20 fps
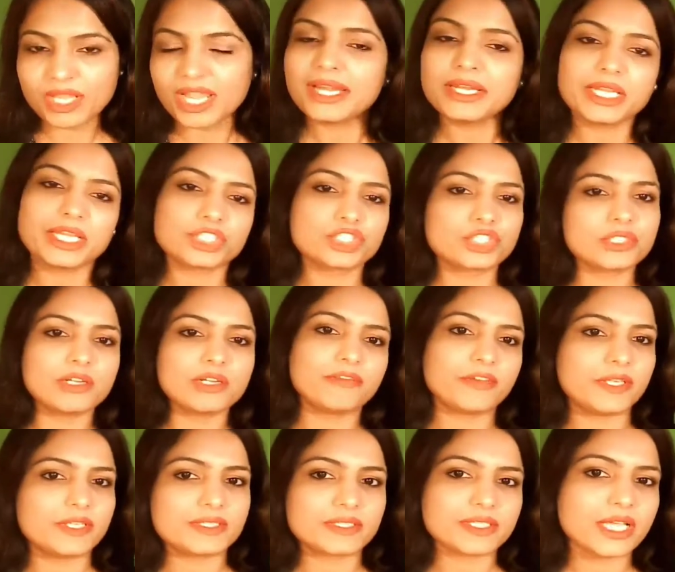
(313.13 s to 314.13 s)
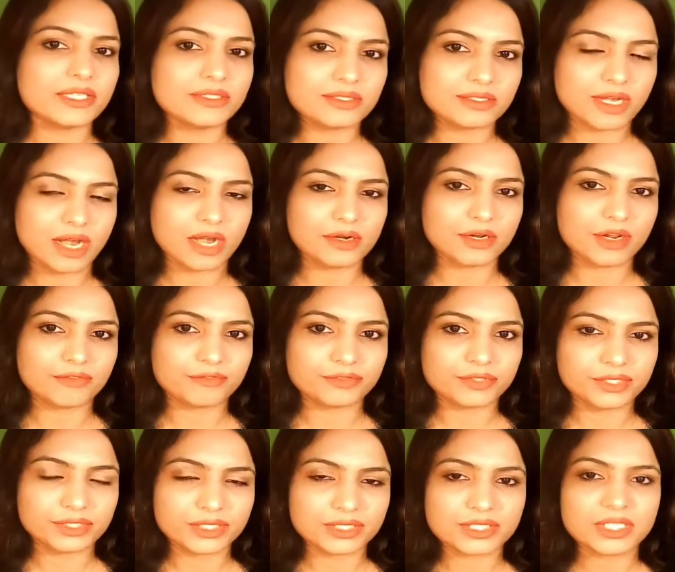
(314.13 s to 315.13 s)
and national phase can start
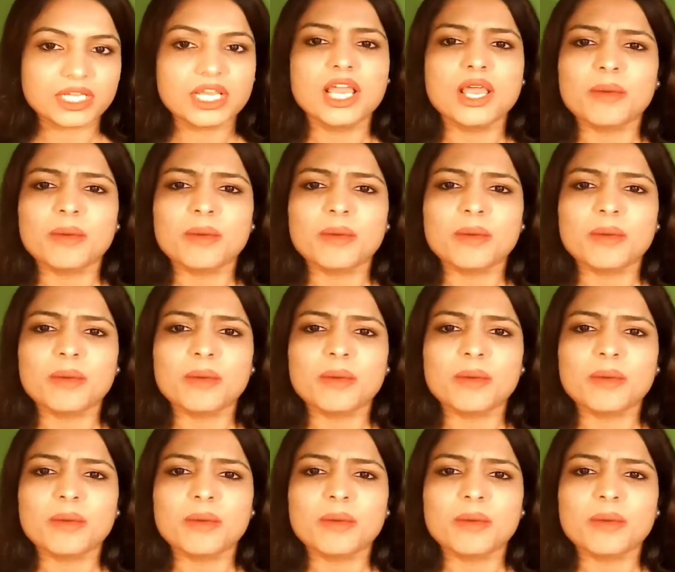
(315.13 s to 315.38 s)
after this.